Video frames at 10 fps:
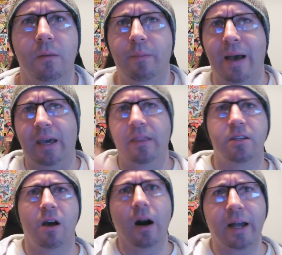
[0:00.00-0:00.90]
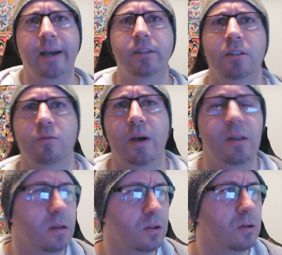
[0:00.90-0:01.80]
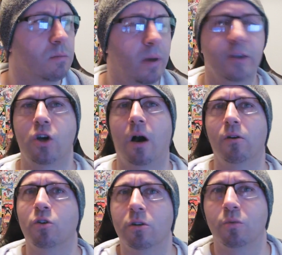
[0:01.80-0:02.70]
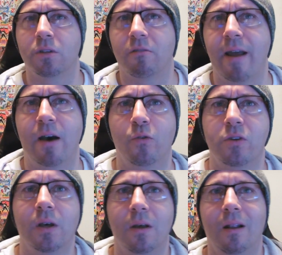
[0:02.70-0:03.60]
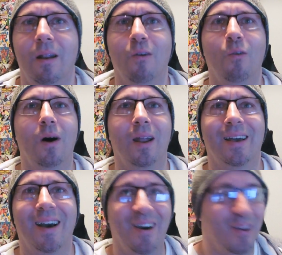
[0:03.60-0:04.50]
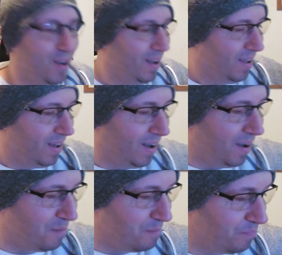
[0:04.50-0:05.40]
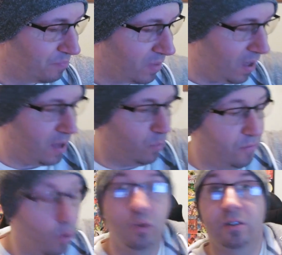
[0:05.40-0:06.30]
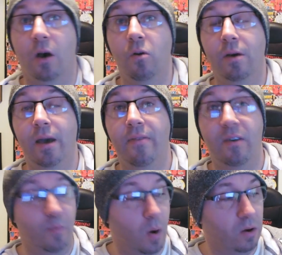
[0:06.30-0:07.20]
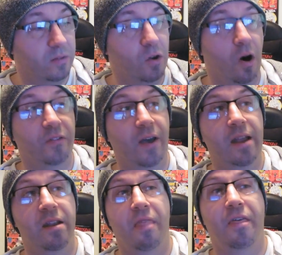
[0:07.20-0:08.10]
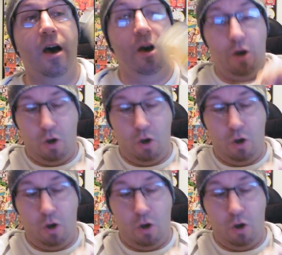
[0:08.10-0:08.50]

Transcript: back in the dark ages when my childhood was around. Long while ago. And we've also in this box got another